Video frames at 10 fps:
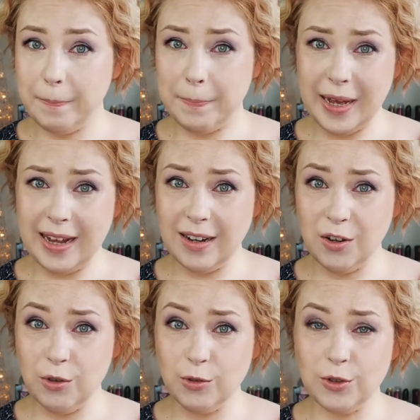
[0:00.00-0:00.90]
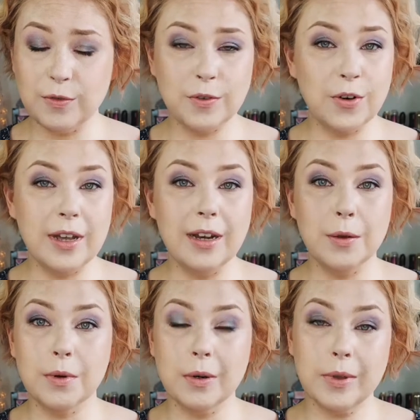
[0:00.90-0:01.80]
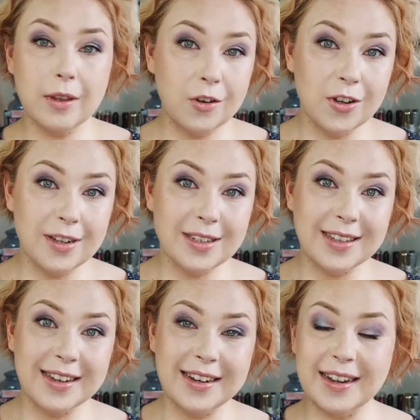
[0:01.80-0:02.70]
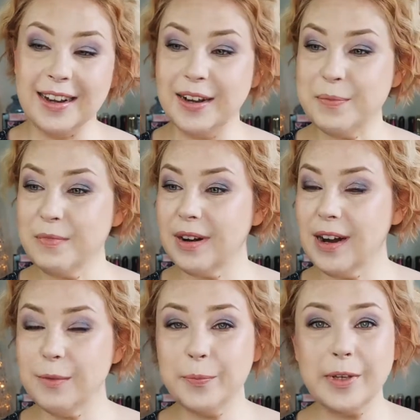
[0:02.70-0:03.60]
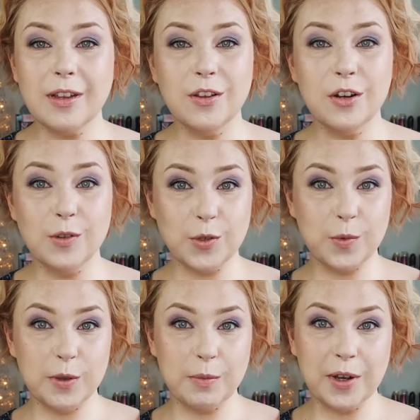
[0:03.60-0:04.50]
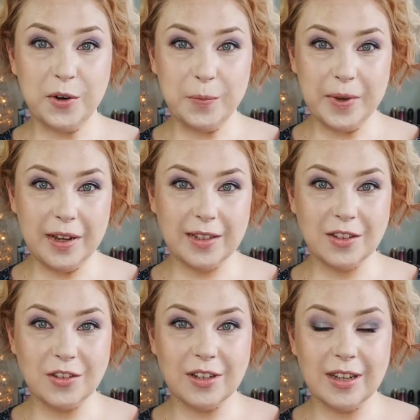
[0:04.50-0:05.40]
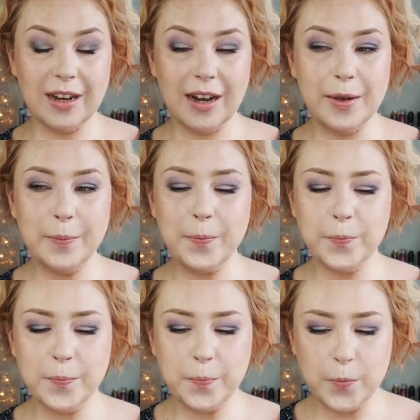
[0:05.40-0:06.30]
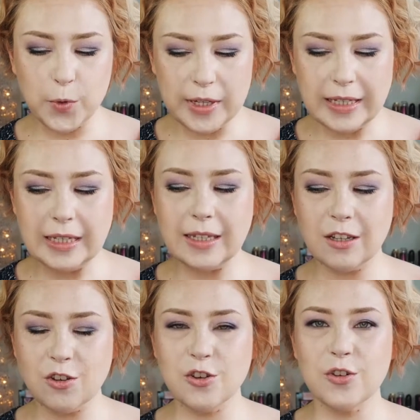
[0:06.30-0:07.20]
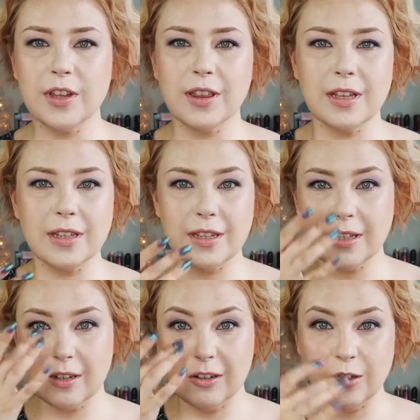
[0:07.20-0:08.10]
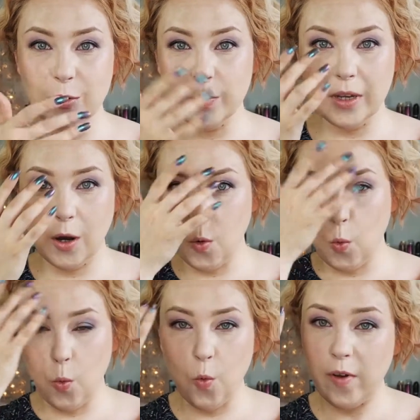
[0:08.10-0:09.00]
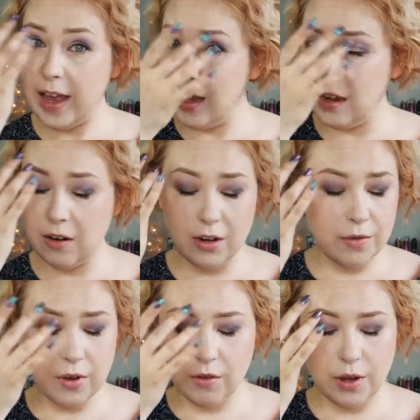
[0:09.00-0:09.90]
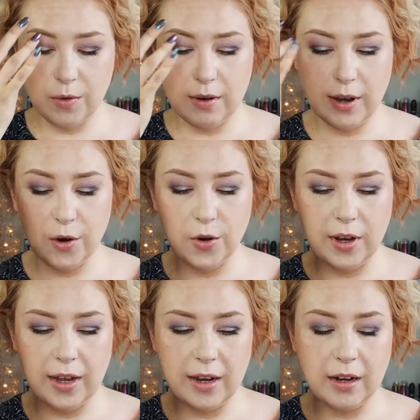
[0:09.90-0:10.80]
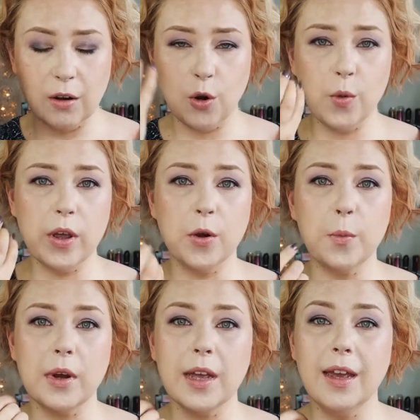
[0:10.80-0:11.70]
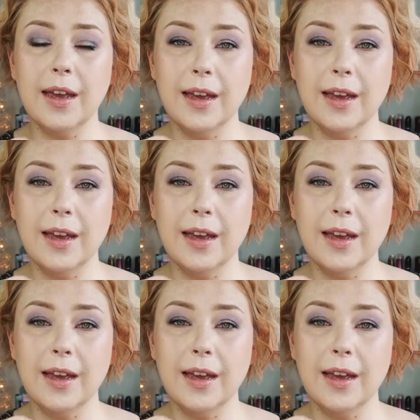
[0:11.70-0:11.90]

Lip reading: bad news for anyone with oily skin. I'm a bit nervous with my combination skin. I'm pretty sure that this is going to be very, very, very oily and glowy on my